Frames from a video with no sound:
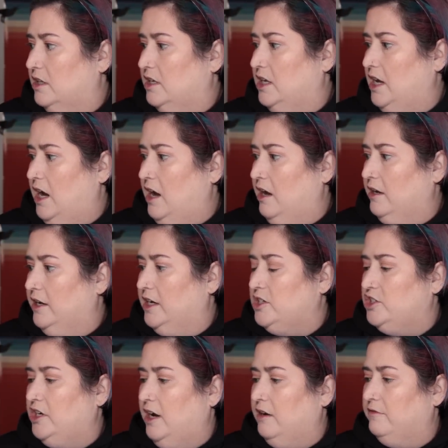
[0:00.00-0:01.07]
The Hot
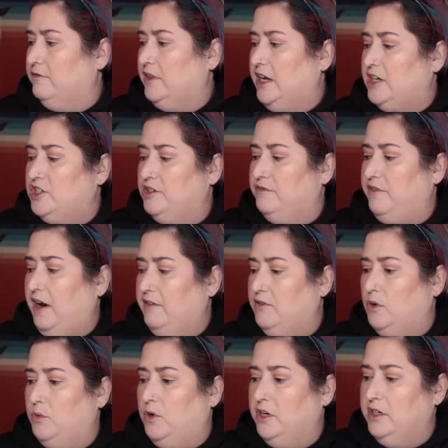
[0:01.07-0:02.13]
Angie Hot and Flashy
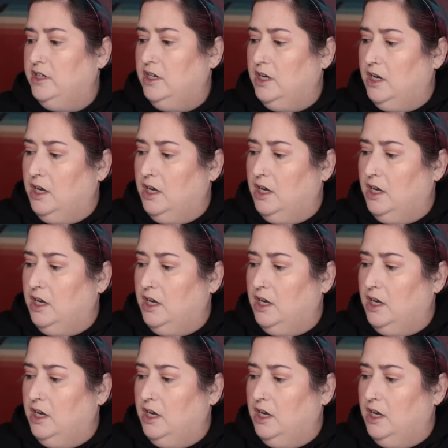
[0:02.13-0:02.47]
501